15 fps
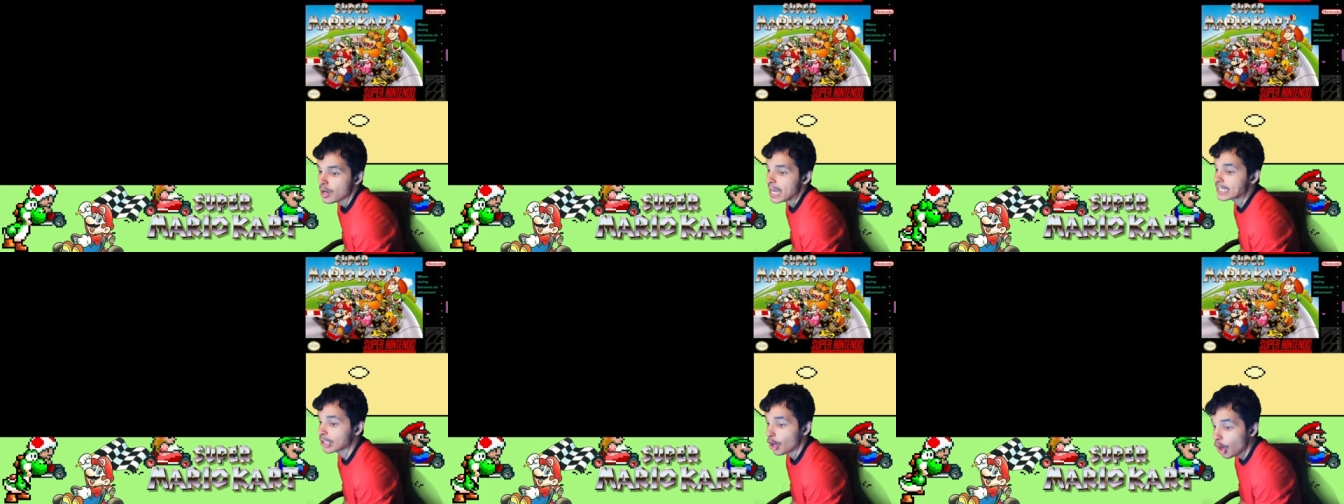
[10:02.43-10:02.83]

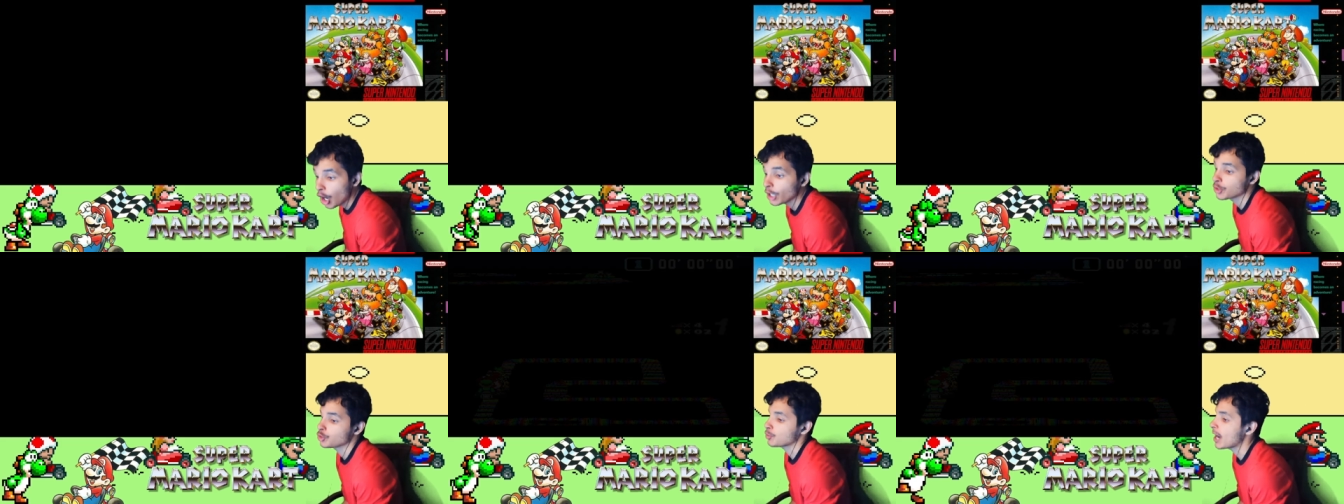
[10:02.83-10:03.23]
It's a
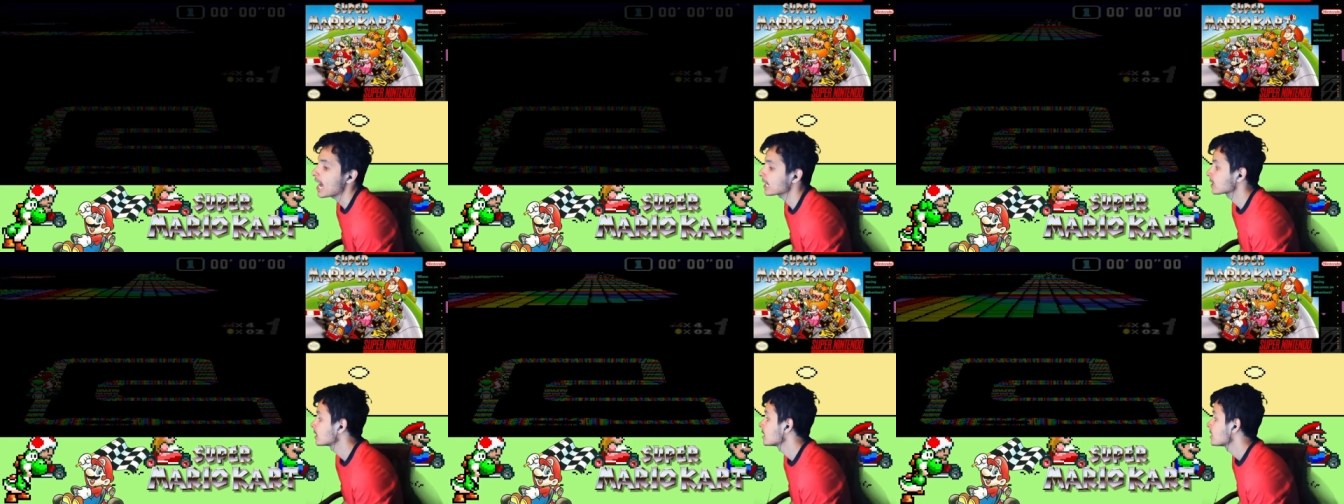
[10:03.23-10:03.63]
hard
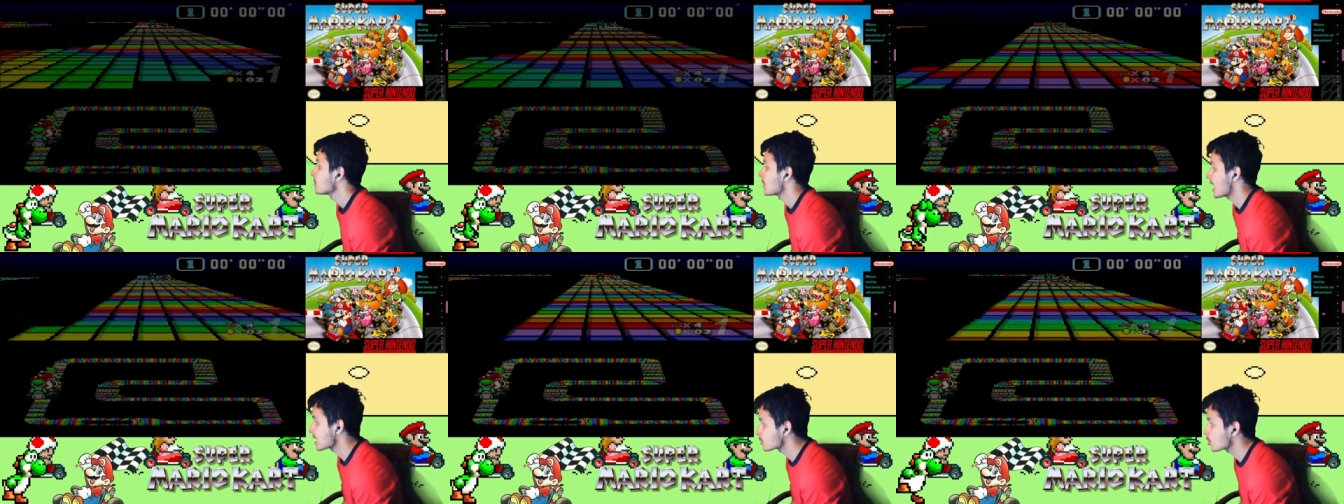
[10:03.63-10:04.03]
track,
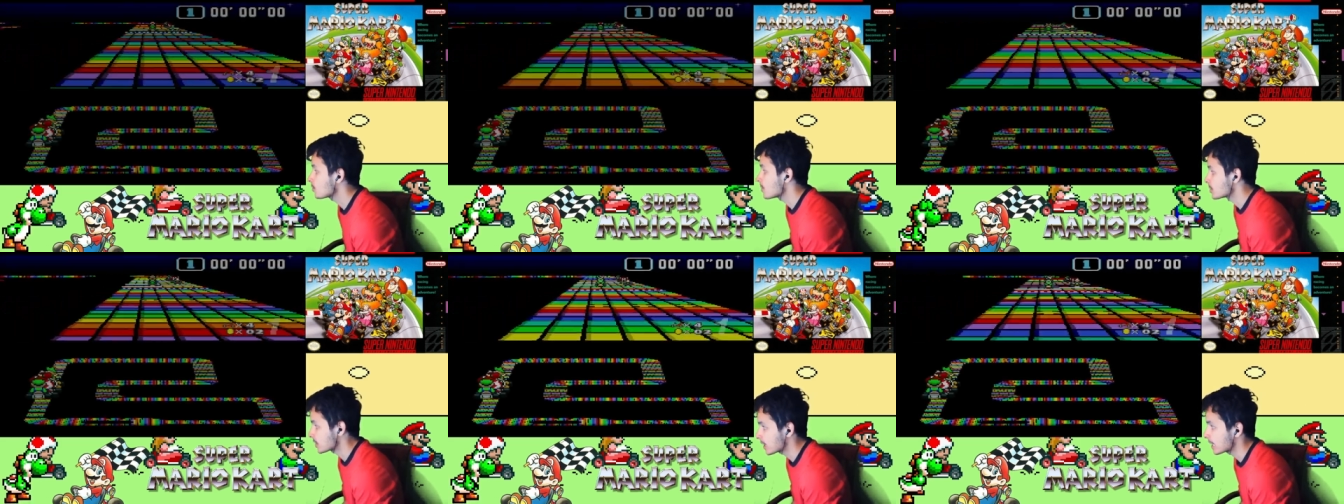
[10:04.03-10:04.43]
but has good
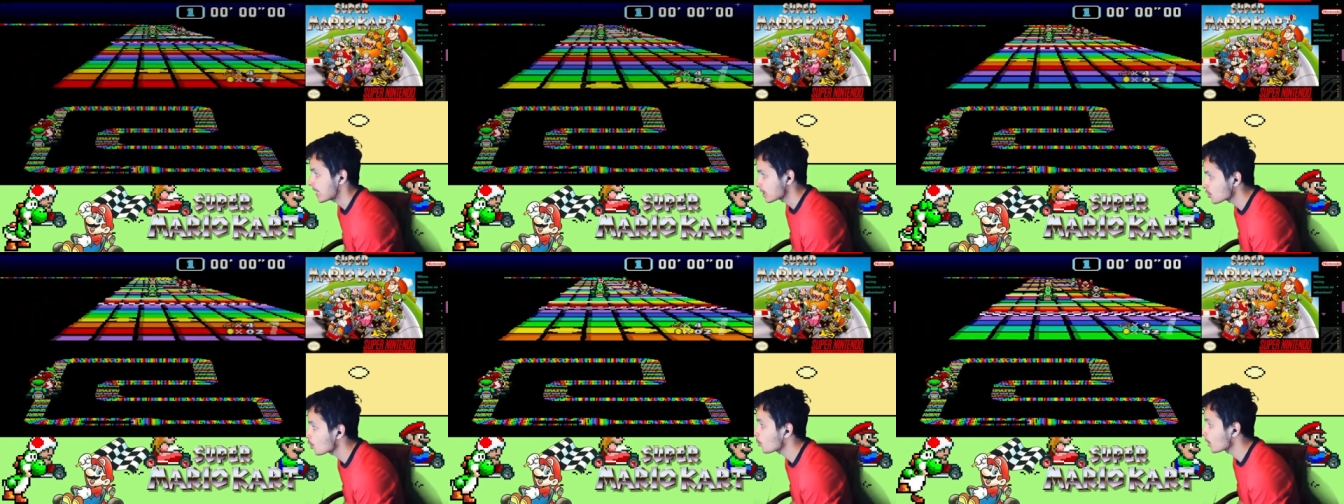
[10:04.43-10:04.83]
music, and
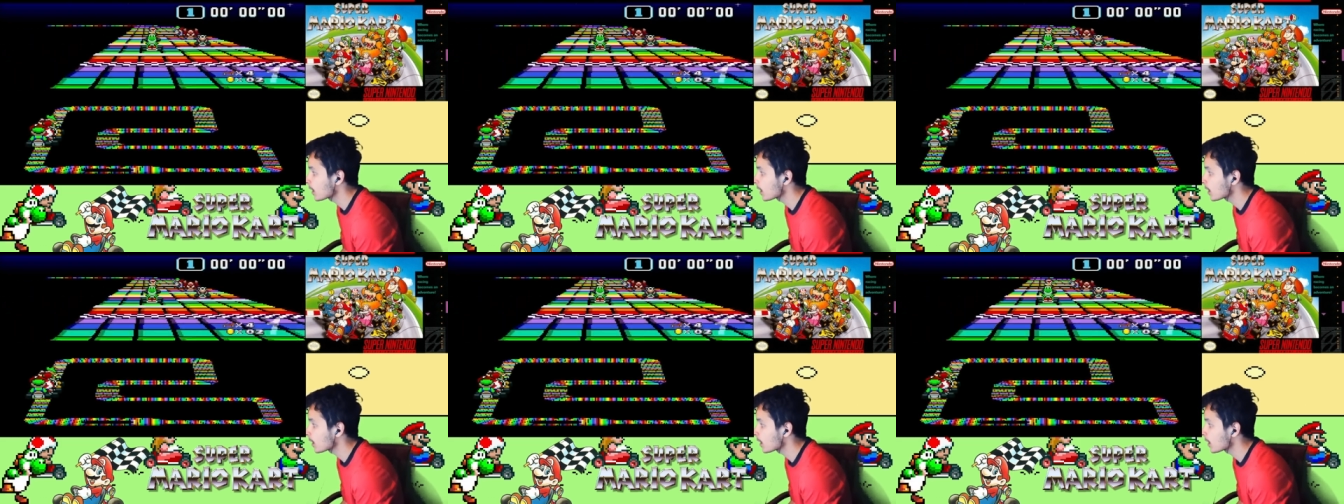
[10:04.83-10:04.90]
I don't